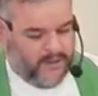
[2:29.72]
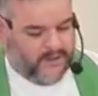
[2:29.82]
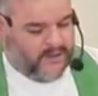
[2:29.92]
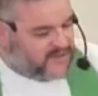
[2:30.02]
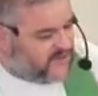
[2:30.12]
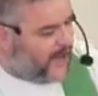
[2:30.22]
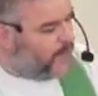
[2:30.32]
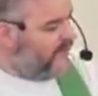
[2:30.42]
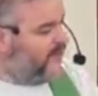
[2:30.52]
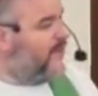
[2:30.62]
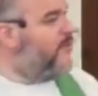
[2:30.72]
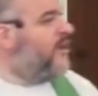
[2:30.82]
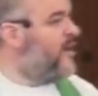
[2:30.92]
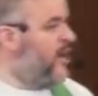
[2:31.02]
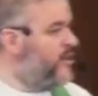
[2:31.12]
Is that we live
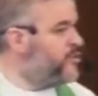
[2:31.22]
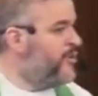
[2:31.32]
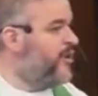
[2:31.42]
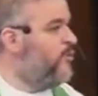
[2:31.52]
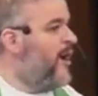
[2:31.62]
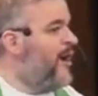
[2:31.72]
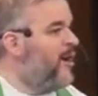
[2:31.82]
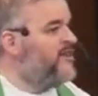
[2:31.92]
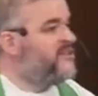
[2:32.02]
in a country where it's